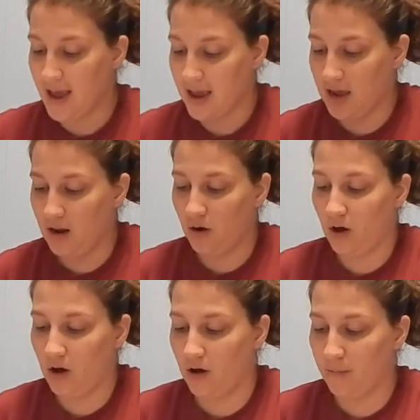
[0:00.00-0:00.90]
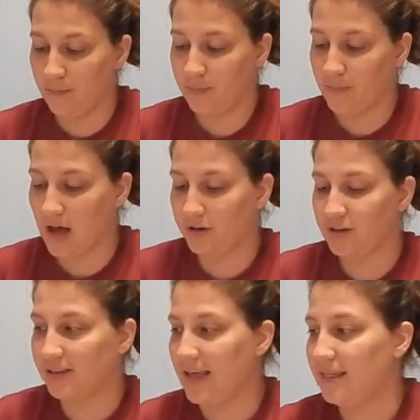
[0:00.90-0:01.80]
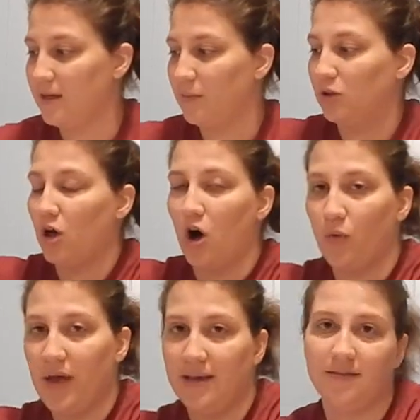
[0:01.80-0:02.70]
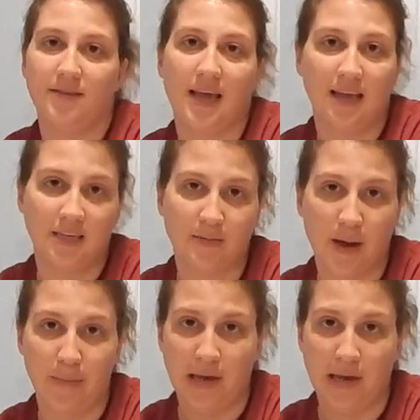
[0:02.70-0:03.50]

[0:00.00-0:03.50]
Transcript: and I'll just lay them long ways into my